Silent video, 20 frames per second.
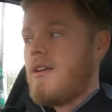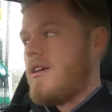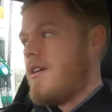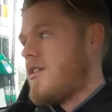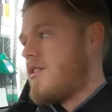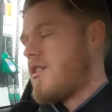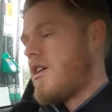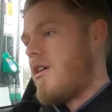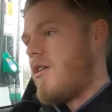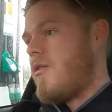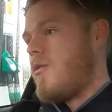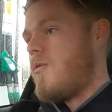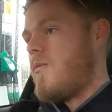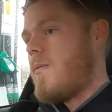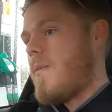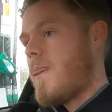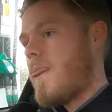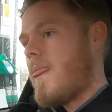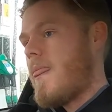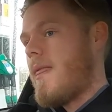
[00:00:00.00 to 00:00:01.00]
So
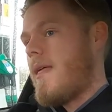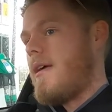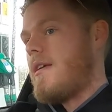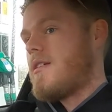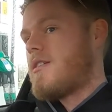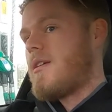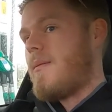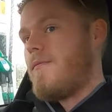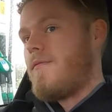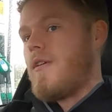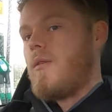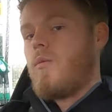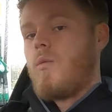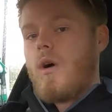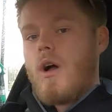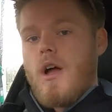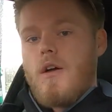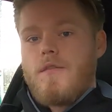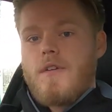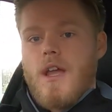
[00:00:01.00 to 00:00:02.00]
it's something
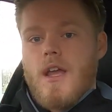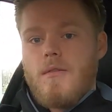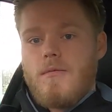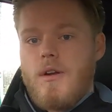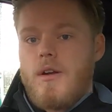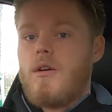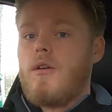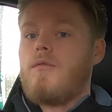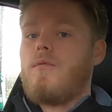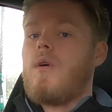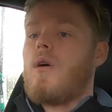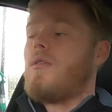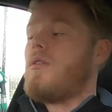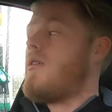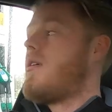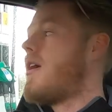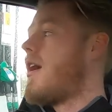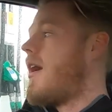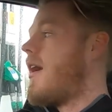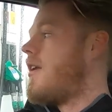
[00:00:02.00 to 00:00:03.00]
worth getting rid of while you
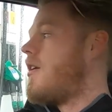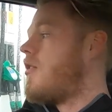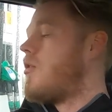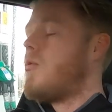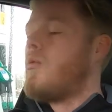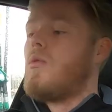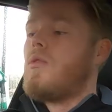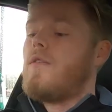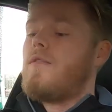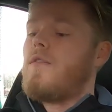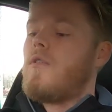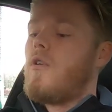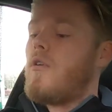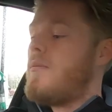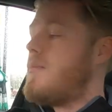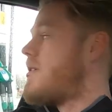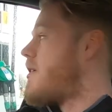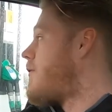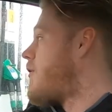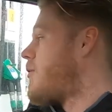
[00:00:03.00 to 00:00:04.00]
can. And all the
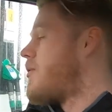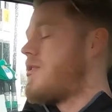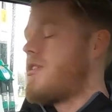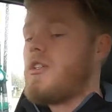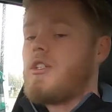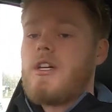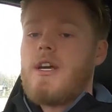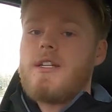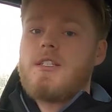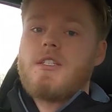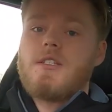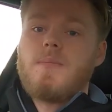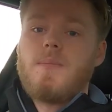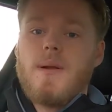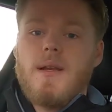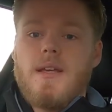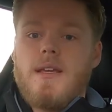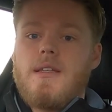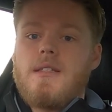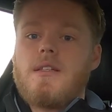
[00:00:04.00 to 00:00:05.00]
forums, everyone suggests
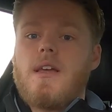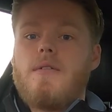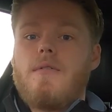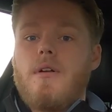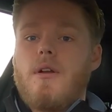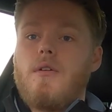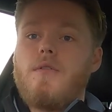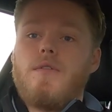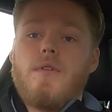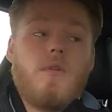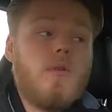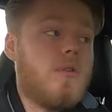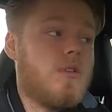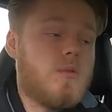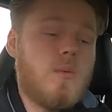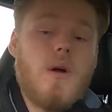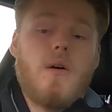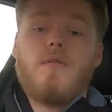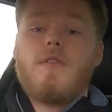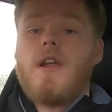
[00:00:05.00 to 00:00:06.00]
please get rid of your
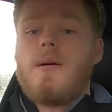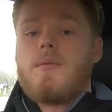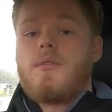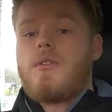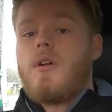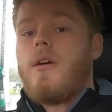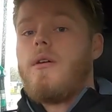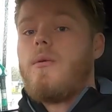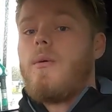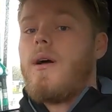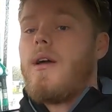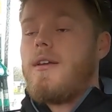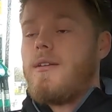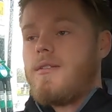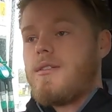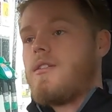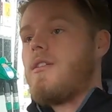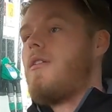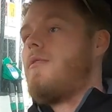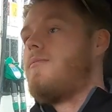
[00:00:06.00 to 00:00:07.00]
swirl flap straight away.
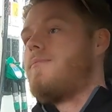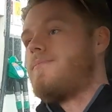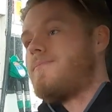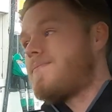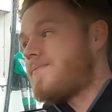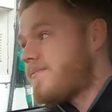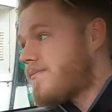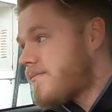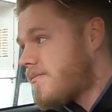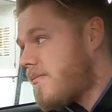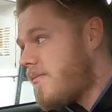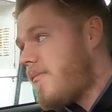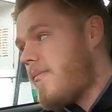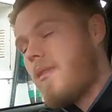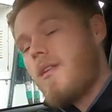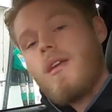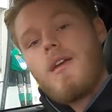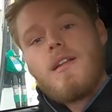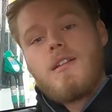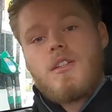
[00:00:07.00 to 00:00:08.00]
So
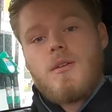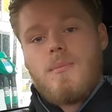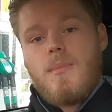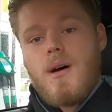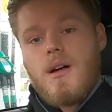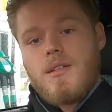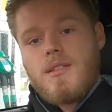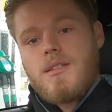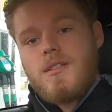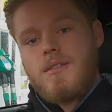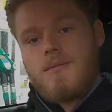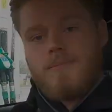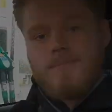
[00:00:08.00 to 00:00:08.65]
it's a must.